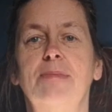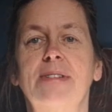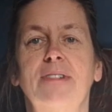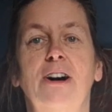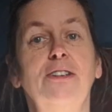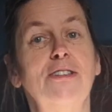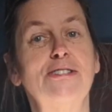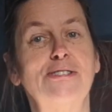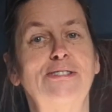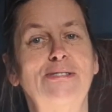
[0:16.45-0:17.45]
because I've got another
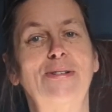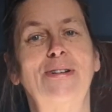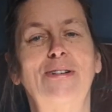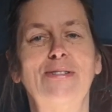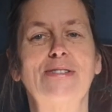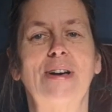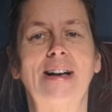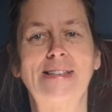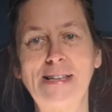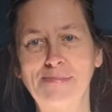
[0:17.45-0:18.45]
son who also
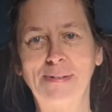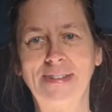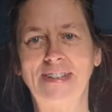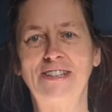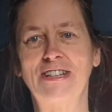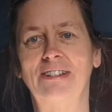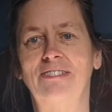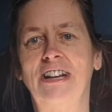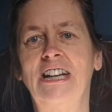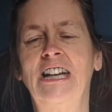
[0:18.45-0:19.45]
has his birthday in
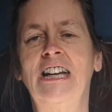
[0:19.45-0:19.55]
January,